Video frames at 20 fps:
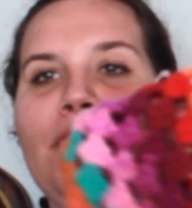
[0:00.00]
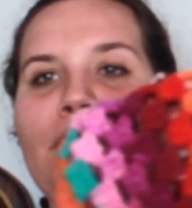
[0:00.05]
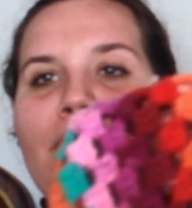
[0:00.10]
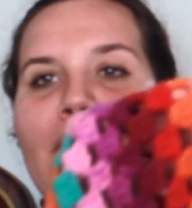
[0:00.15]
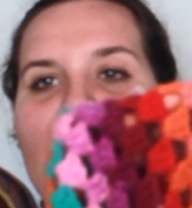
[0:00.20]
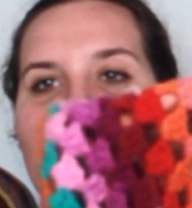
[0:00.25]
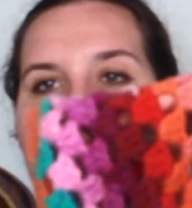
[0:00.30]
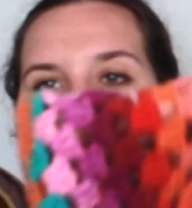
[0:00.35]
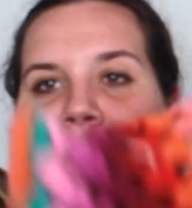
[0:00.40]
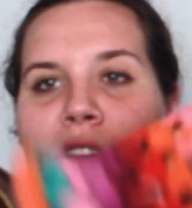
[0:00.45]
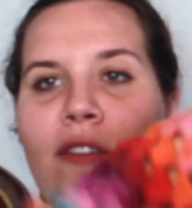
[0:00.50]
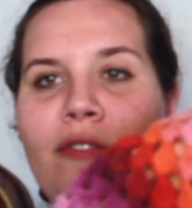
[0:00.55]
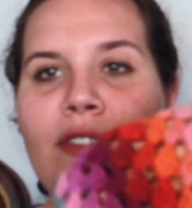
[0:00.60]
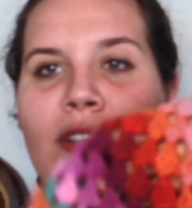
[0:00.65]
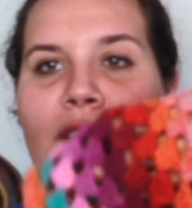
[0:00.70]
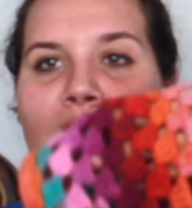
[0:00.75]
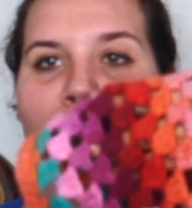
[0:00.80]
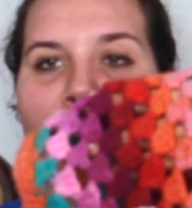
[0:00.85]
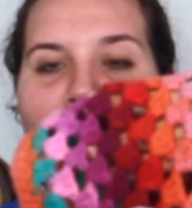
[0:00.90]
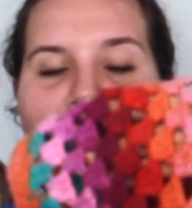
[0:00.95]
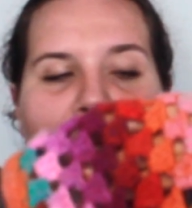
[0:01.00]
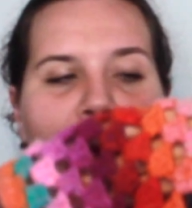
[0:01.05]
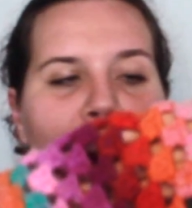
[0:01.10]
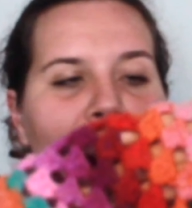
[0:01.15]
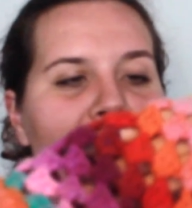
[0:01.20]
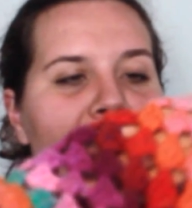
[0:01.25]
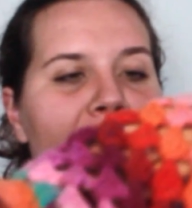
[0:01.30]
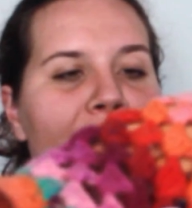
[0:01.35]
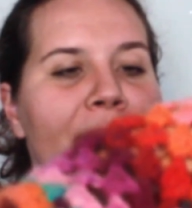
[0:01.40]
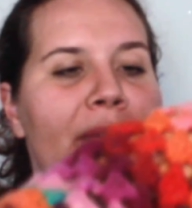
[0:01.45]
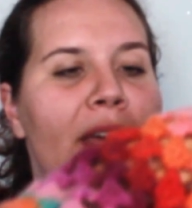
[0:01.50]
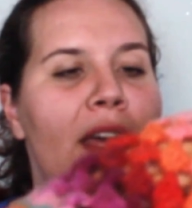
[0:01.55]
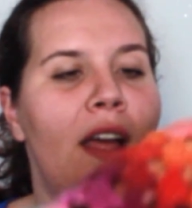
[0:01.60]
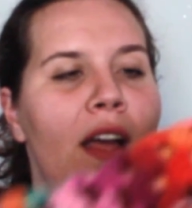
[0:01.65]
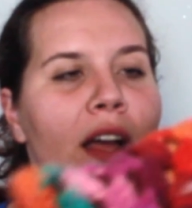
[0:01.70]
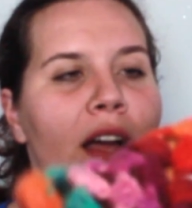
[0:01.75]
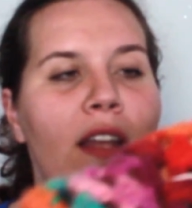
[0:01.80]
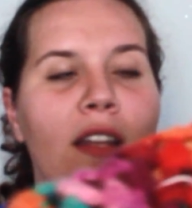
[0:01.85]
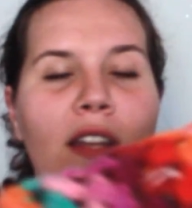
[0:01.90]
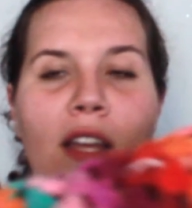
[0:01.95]
do get softer the more you wear them.
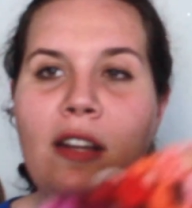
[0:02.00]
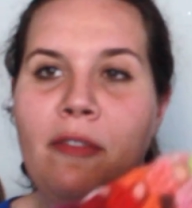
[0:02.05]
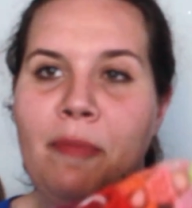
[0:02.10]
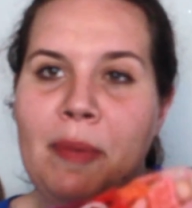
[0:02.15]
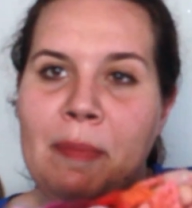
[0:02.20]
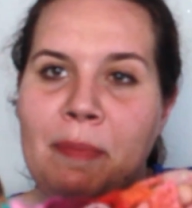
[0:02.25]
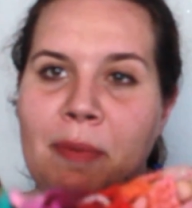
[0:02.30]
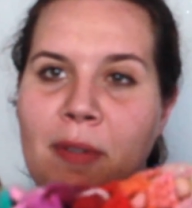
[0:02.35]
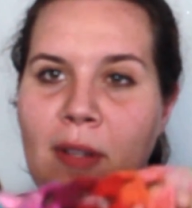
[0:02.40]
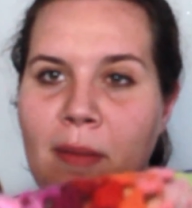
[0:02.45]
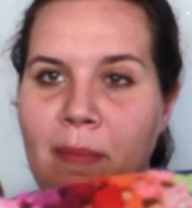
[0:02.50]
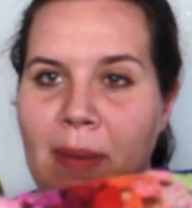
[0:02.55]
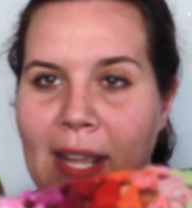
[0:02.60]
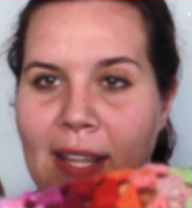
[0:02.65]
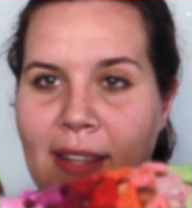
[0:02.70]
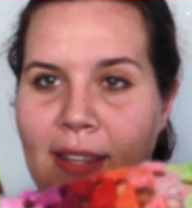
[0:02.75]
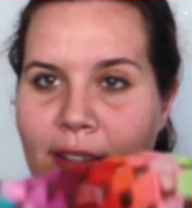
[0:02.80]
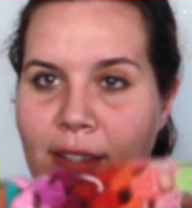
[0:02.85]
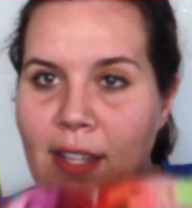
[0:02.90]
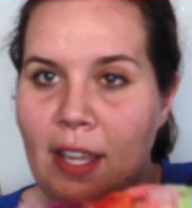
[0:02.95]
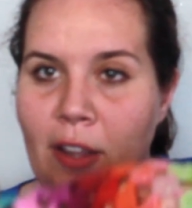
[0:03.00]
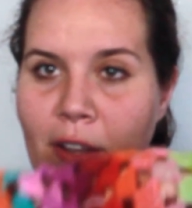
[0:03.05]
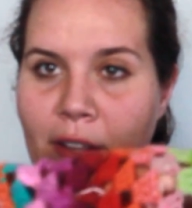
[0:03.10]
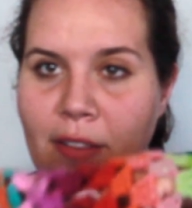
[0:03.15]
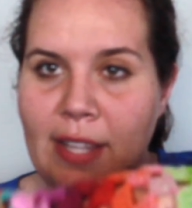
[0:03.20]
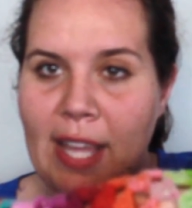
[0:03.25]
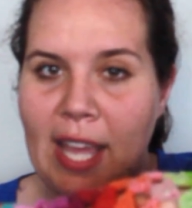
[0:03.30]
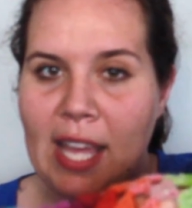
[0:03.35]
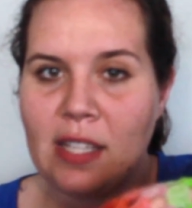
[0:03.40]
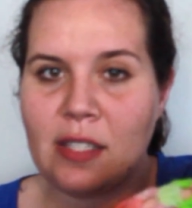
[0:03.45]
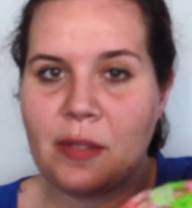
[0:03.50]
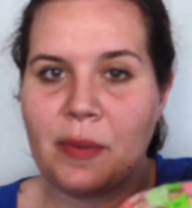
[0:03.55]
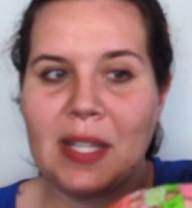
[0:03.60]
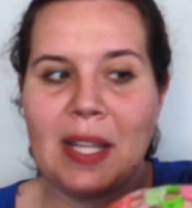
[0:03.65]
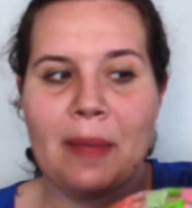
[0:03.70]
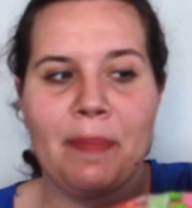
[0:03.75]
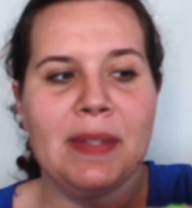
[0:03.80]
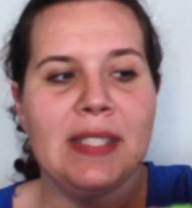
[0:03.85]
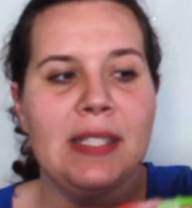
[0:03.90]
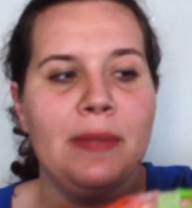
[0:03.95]
A lot of people complain that they hurt their hands when
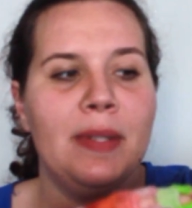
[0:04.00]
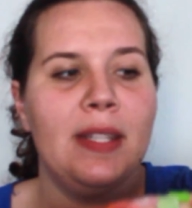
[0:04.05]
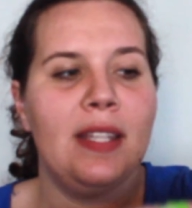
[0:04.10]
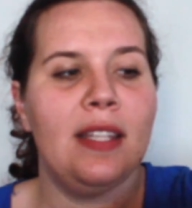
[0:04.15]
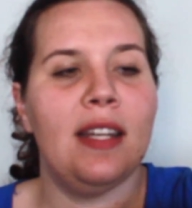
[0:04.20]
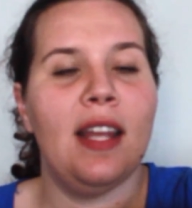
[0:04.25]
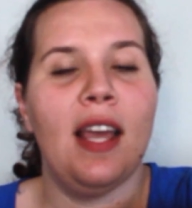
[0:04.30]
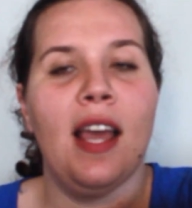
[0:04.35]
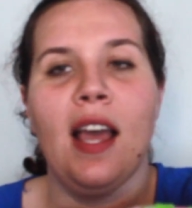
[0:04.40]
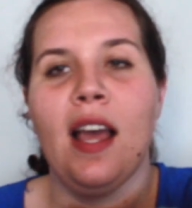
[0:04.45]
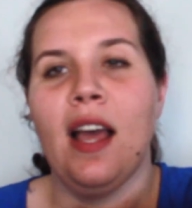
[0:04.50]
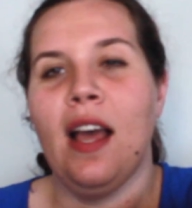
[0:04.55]
they're busy with it.